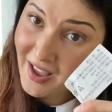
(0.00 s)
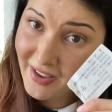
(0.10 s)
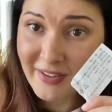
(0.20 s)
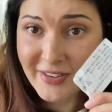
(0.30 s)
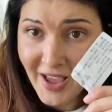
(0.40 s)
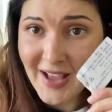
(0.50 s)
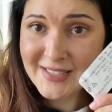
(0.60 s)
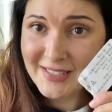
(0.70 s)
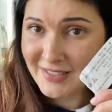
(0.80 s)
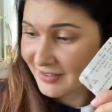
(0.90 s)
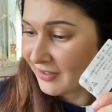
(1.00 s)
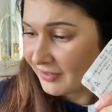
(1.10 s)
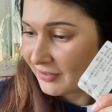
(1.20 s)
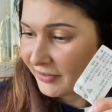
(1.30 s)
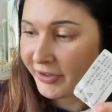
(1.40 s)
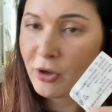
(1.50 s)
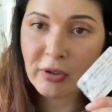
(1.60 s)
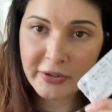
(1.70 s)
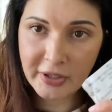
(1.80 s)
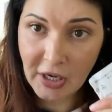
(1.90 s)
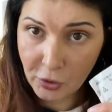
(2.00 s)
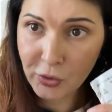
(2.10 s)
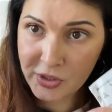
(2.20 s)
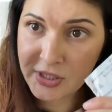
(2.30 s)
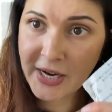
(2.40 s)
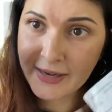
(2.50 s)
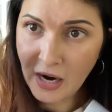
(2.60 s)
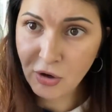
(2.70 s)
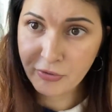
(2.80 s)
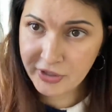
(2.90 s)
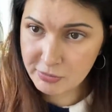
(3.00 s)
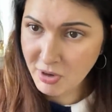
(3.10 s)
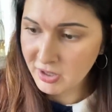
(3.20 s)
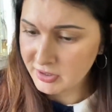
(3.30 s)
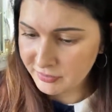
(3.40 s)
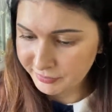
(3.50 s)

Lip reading: That's the only thing I could take out of this box.